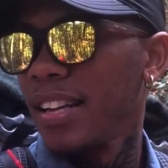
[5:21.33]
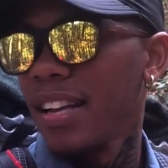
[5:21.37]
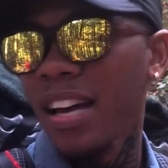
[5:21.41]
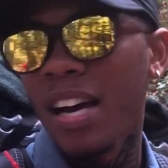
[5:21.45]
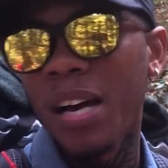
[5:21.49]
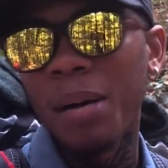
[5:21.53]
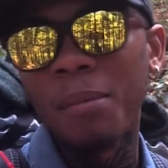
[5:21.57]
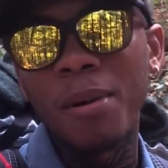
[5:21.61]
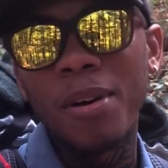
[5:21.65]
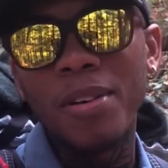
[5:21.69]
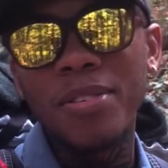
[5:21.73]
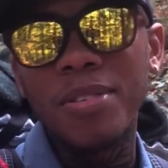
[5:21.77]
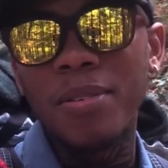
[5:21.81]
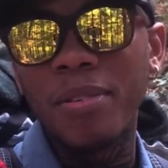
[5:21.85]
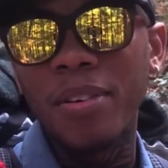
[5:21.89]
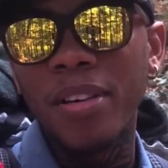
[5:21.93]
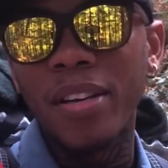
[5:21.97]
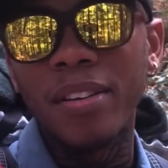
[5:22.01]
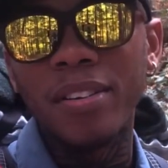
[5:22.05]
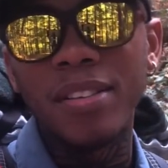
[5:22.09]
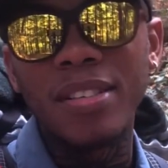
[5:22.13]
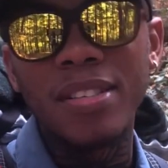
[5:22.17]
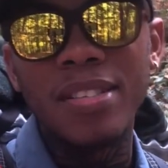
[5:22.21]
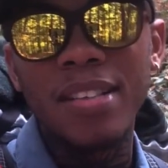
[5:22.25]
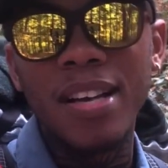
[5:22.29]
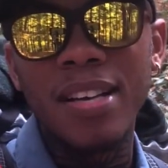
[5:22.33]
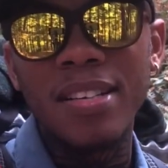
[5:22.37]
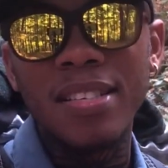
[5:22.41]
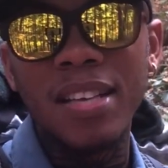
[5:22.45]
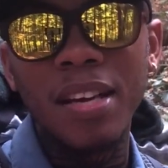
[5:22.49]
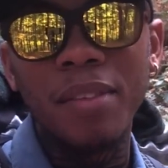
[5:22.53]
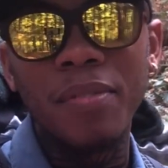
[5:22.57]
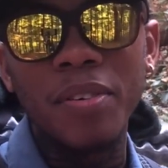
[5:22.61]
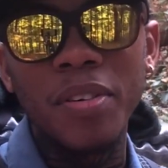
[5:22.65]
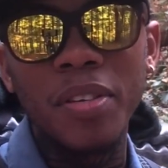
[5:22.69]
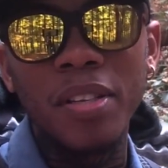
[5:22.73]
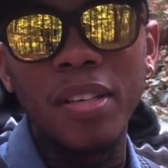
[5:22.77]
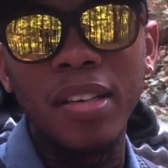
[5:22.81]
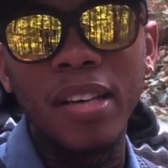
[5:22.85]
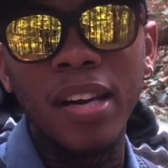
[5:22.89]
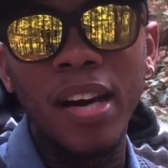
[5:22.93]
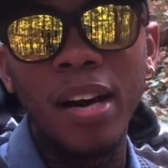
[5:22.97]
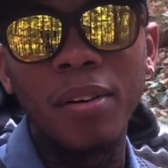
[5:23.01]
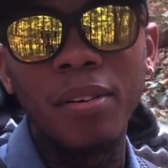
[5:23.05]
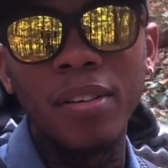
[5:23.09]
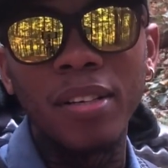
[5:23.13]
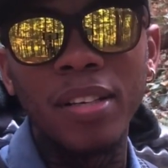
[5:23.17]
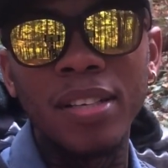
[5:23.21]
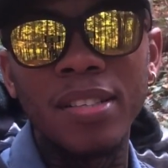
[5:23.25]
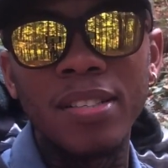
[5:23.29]
I'm also here to test everything
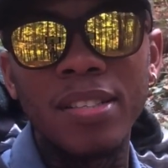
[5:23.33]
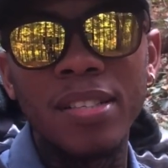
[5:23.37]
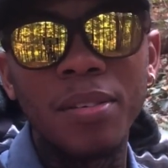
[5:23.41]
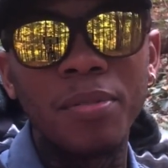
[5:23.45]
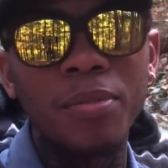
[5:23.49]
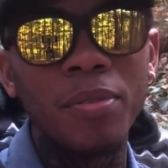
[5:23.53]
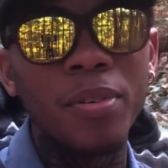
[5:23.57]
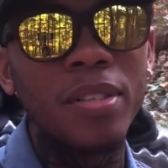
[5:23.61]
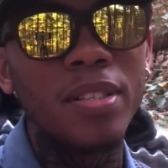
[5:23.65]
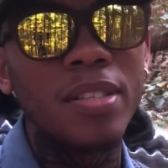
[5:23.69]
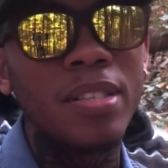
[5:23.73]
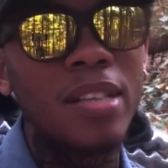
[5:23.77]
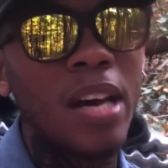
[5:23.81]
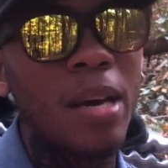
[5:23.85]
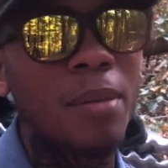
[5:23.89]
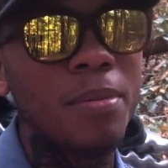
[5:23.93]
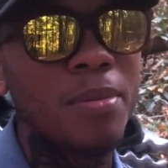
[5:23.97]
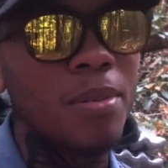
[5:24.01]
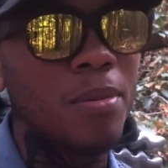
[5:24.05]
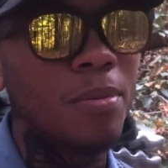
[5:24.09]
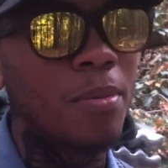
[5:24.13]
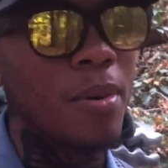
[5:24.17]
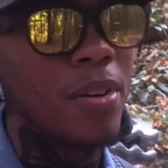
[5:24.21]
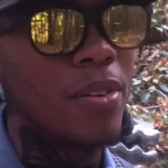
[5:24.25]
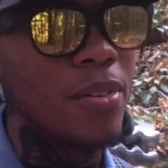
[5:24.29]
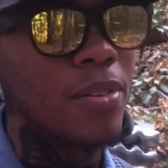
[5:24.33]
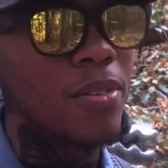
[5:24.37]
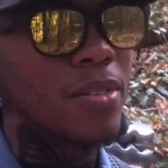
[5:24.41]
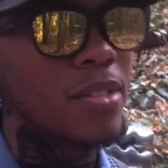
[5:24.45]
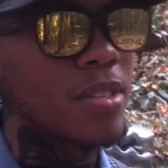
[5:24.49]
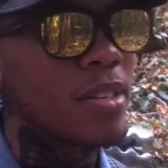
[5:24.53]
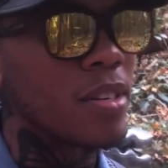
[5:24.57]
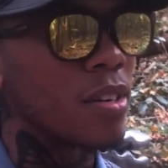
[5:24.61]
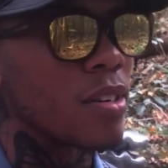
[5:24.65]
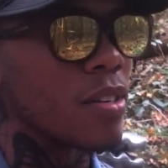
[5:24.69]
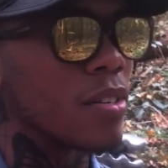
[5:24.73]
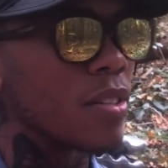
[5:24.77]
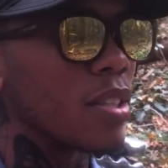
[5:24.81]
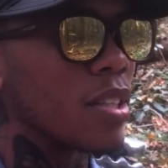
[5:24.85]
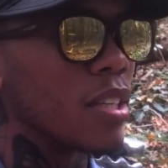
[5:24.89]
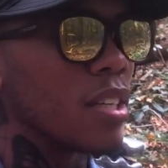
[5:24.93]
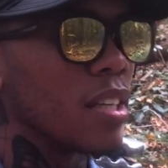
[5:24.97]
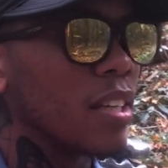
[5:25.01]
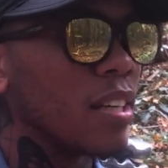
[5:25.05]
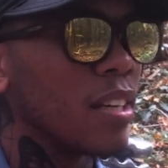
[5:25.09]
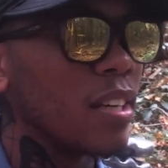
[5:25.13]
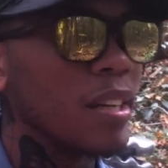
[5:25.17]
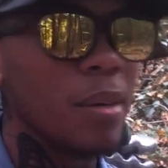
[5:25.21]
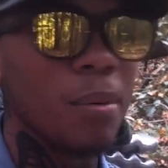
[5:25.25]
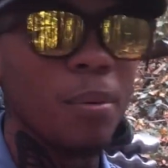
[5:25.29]
out in different types of weather. So
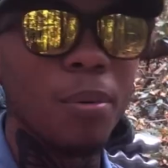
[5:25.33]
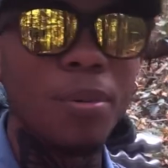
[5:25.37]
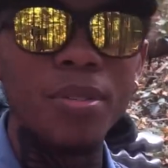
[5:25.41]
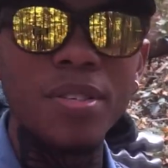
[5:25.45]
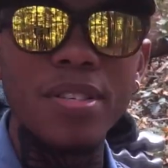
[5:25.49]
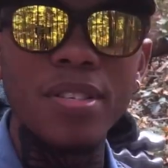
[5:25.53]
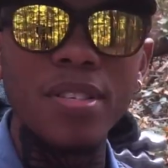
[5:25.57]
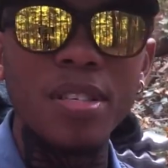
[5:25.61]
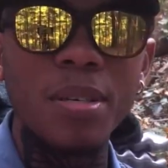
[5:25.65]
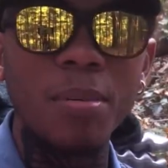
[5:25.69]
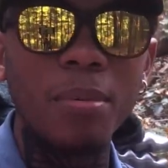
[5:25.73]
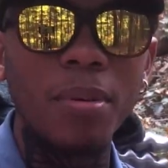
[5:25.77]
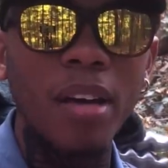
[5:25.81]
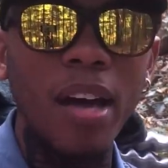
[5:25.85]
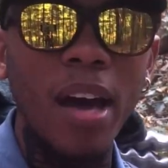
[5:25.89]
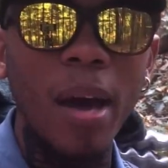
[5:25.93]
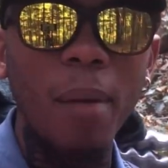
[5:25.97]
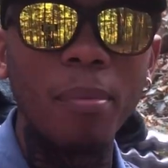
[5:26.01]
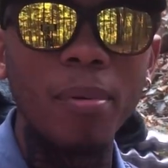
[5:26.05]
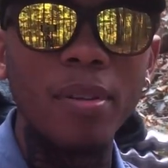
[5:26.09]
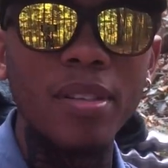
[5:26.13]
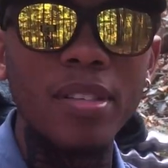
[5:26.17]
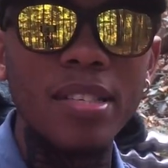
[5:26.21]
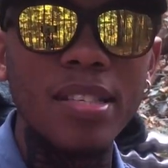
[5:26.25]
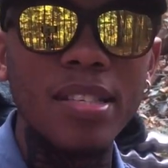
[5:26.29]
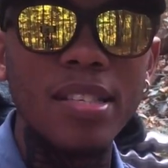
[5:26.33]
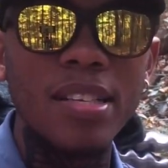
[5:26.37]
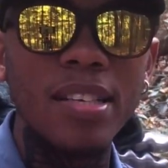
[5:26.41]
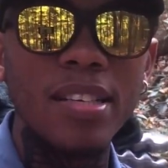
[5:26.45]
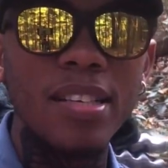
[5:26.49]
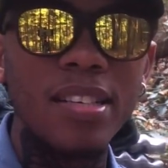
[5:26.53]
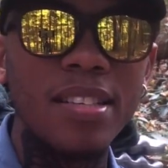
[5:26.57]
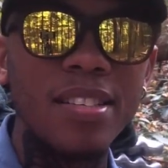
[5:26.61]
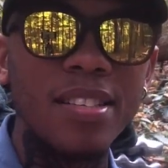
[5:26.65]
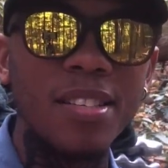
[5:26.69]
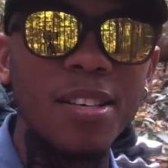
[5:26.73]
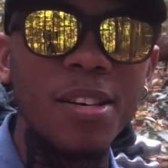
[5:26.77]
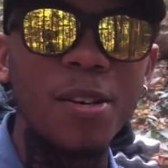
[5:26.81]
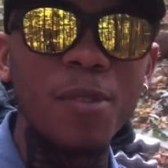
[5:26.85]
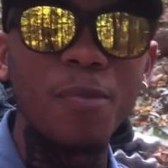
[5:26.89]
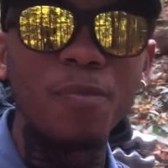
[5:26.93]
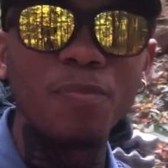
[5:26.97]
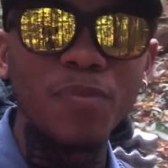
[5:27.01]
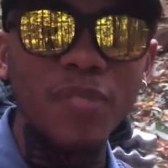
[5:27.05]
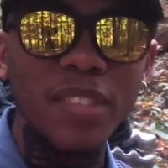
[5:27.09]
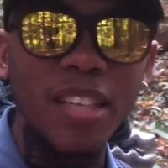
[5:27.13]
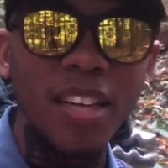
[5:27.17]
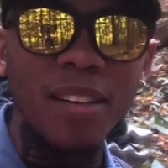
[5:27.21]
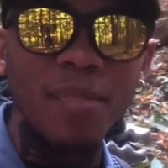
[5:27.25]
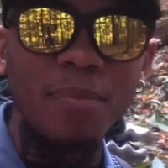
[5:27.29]
we'll just see what happens. So
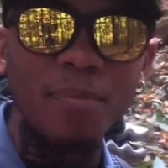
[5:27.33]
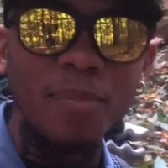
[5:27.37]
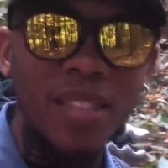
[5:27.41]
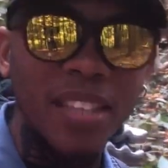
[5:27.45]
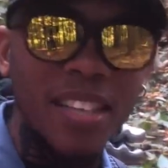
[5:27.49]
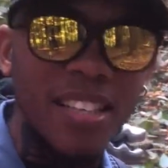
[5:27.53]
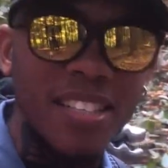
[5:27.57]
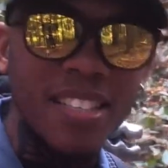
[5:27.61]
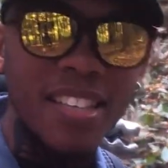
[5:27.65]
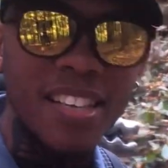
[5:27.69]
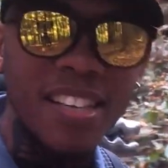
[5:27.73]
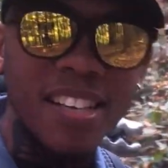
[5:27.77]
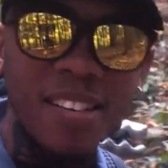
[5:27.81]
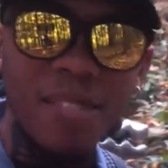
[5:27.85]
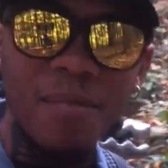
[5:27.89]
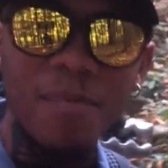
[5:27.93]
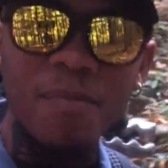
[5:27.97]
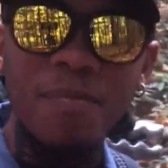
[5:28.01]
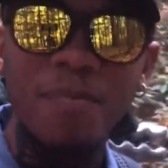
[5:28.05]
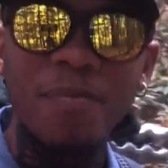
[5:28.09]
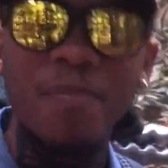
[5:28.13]
yeah, let's get it.